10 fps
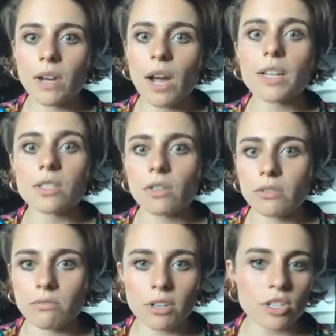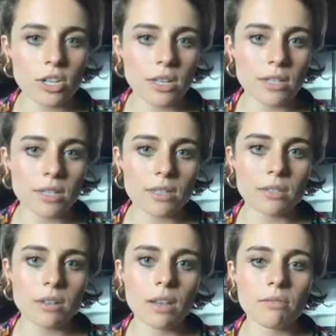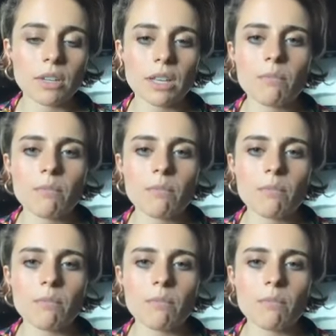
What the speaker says: cuts all the richness and really